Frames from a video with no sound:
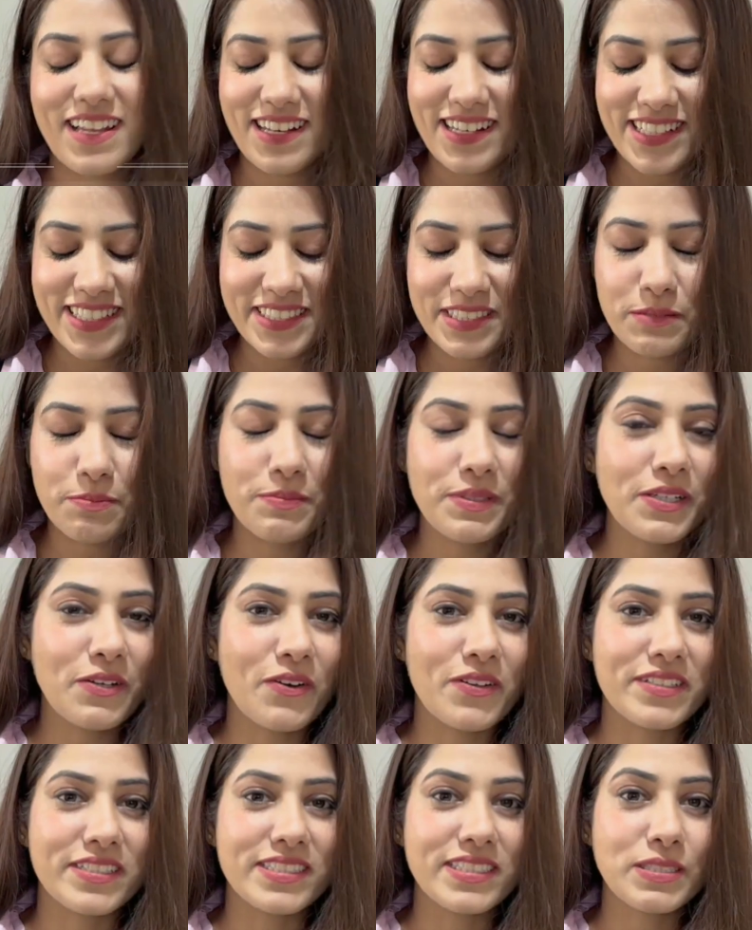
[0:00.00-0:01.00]
Let's be
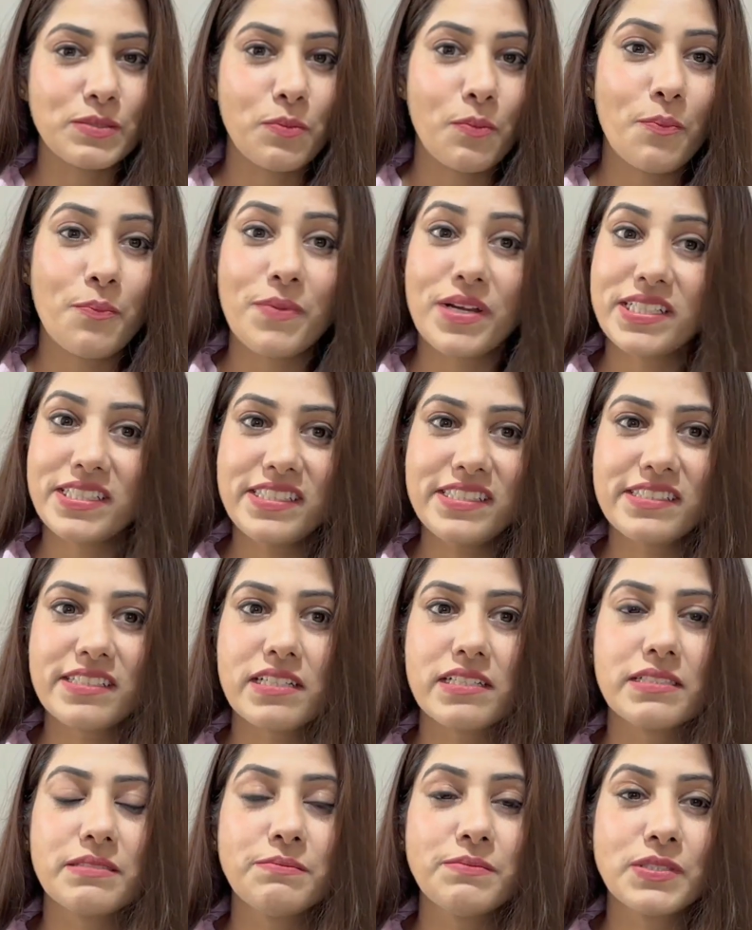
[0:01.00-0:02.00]
honest, many
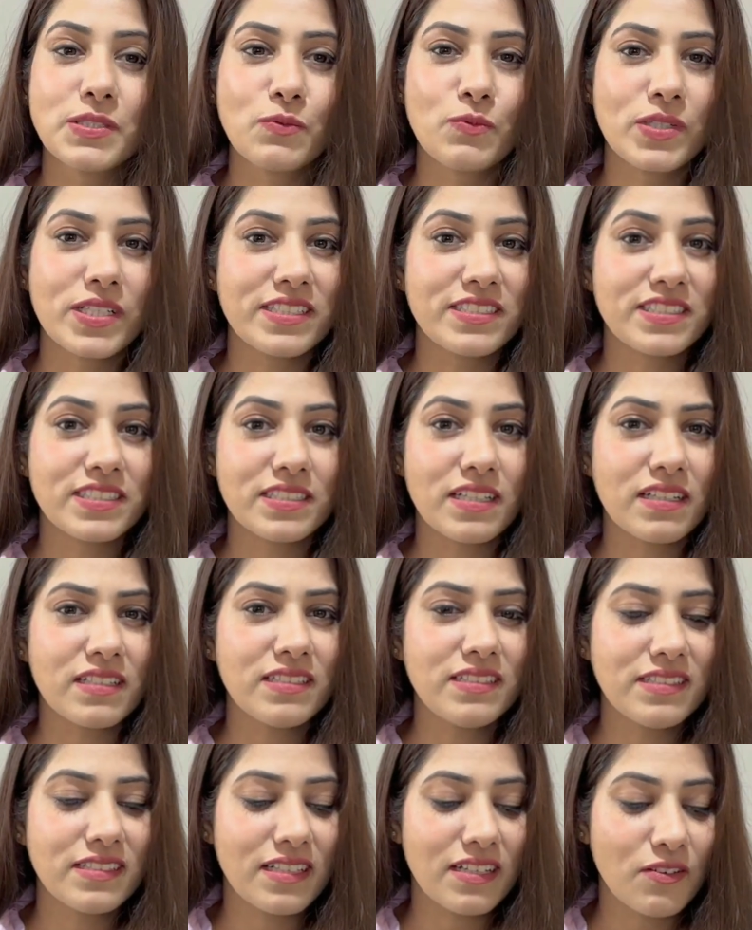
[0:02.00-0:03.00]
times we are stuck
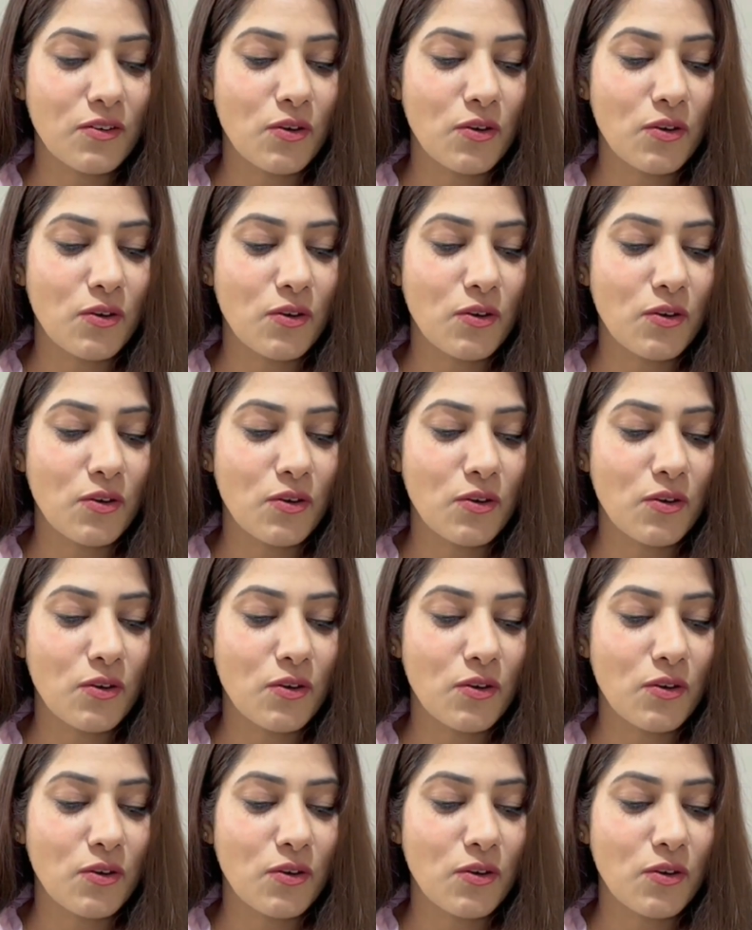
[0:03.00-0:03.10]
in the